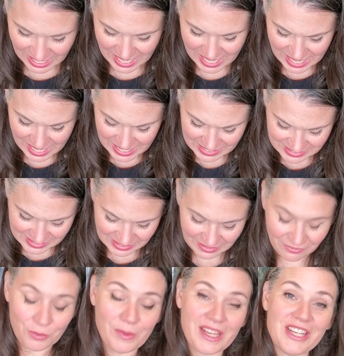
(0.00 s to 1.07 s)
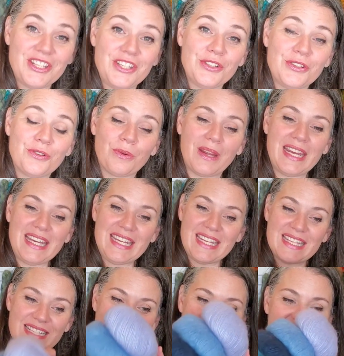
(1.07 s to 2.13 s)
Haze. If you want to do
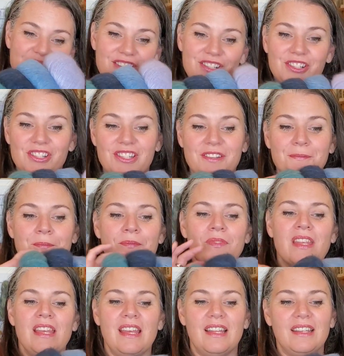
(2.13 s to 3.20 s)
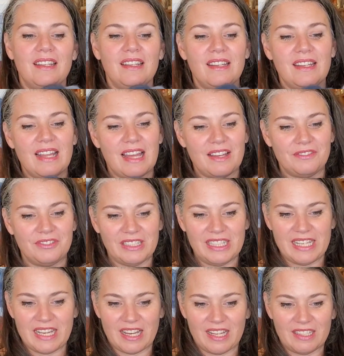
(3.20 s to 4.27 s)
gradients, there's
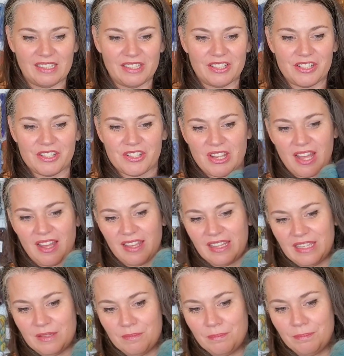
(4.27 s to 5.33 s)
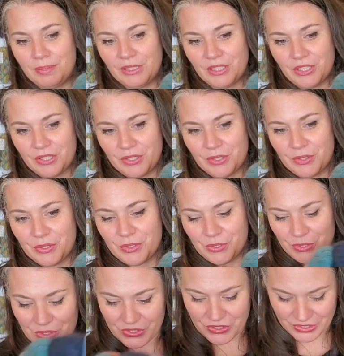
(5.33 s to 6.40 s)
lovely colors in
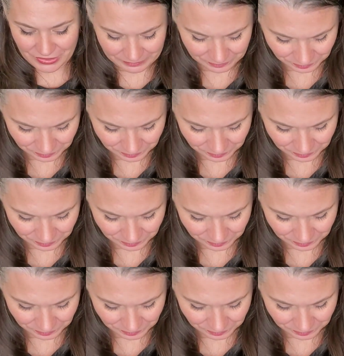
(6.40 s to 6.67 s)
blues